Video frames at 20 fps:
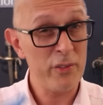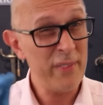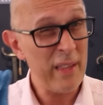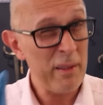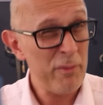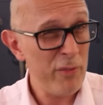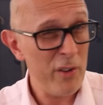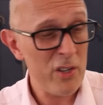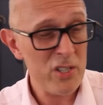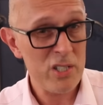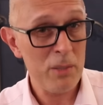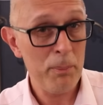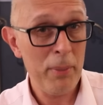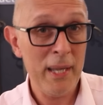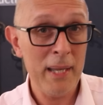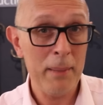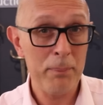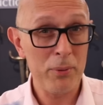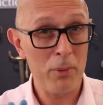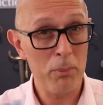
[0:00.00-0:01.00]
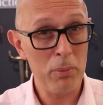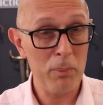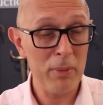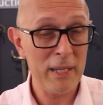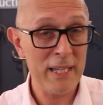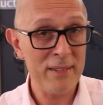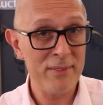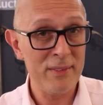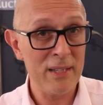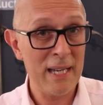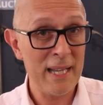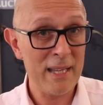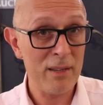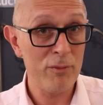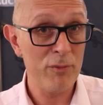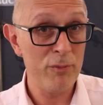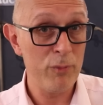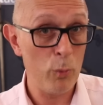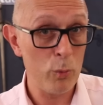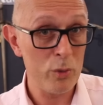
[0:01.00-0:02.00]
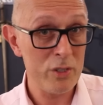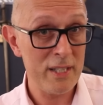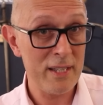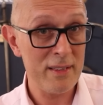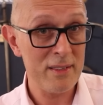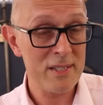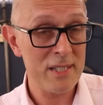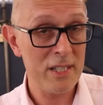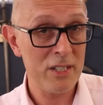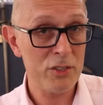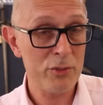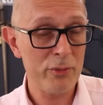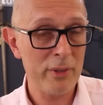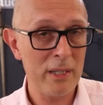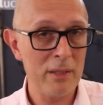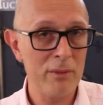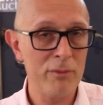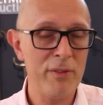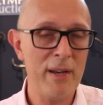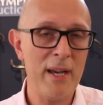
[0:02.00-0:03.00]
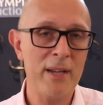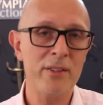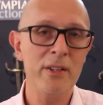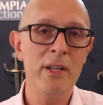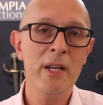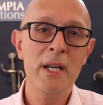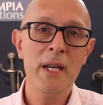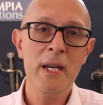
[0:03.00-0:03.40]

They first appear probably in the late 14th century, in fact.